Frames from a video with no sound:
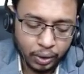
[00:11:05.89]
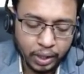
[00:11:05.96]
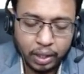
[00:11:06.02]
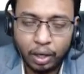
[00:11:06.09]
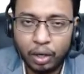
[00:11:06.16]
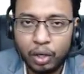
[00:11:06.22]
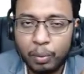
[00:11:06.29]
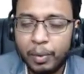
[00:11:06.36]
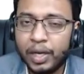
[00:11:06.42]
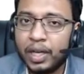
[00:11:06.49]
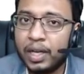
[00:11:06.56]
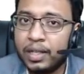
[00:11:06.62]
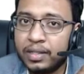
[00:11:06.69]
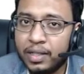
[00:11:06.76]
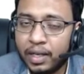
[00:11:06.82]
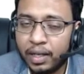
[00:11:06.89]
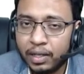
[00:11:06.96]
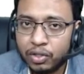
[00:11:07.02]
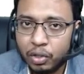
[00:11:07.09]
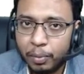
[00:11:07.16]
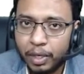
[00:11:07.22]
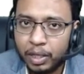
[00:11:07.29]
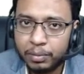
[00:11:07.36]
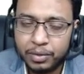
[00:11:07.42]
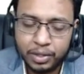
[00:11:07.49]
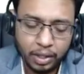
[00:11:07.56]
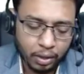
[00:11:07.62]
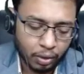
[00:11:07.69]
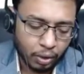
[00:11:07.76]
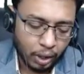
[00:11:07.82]
then automatically z also becomes
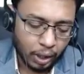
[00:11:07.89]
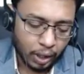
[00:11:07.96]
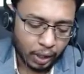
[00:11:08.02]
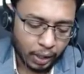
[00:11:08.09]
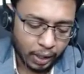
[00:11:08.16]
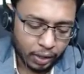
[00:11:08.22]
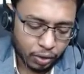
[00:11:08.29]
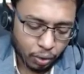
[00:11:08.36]
0, right?